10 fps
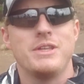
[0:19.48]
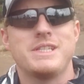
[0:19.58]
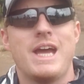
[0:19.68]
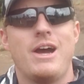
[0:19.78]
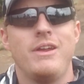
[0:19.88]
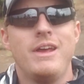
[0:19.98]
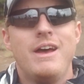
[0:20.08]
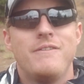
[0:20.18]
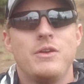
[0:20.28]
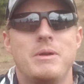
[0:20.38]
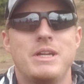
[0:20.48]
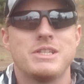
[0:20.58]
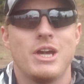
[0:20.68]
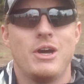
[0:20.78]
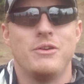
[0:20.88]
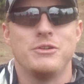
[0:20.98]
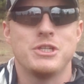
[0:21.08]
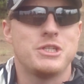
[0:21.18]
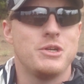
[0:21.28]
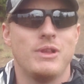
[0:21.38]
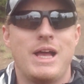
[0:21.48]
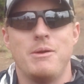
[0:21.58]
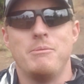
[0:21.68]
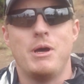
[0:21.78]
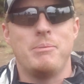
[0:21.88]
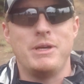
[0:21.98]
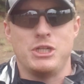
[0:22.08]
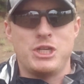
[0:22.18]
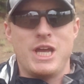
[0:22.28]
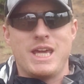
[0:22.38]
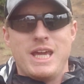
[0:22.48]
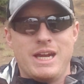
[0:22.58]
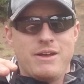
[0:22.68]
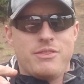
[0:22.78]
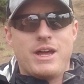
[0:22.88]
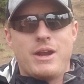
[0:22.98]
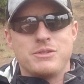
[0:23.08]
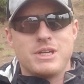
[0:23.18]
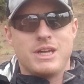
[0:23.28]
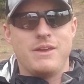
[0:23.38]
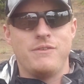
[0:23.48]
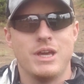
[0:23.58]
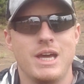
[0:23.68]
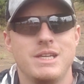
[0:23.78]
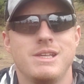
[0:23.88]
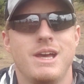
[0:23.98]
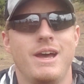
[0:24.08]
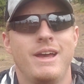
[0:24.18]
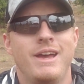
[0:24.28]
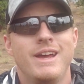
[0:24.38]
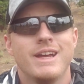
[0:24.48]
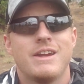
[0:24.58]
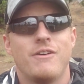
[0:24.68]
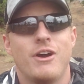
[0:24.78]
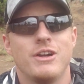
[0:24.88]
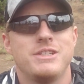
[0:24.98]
in the Scout a few minutes ago and it was just too loud and bumpy and shaky, and I thought I was going to give you guys kind of a heart